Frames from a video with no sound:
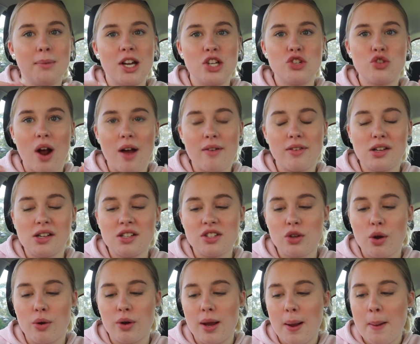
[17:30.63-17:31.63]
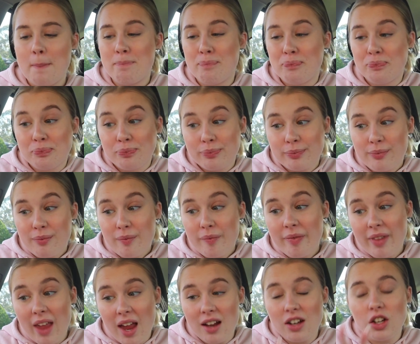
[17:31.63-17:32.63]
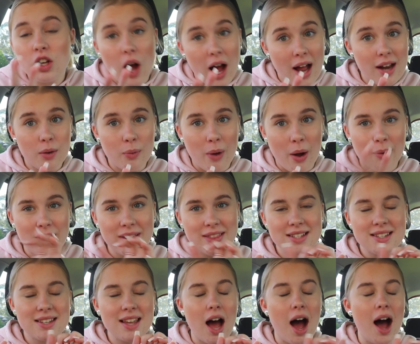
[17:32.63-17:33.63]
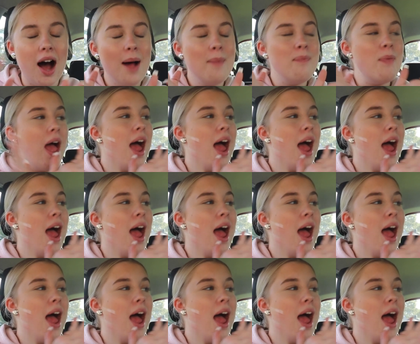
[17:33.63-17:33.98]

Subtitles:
My driving is going kind of well in this car.